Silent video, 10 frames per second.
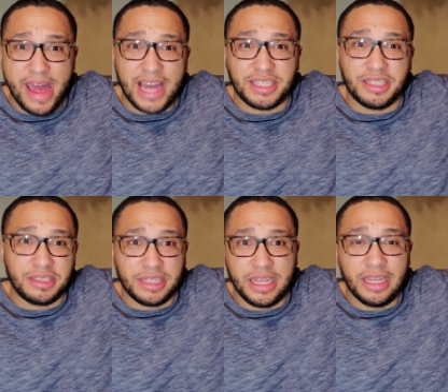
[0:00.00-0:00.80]
x to
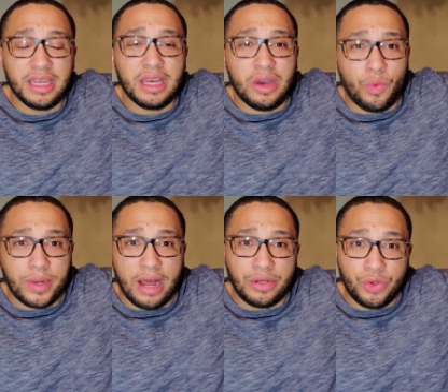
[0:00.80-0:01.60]
z
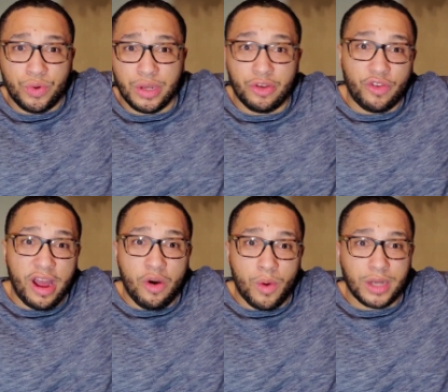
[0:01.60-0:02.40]
without doing the
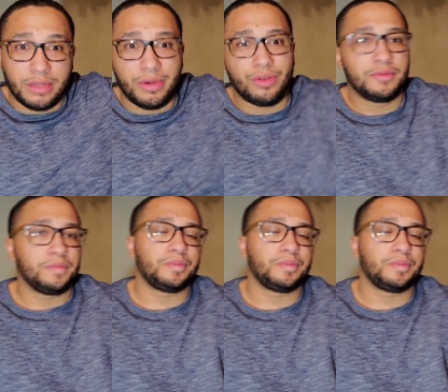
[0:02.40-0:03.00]
groundwork in the middle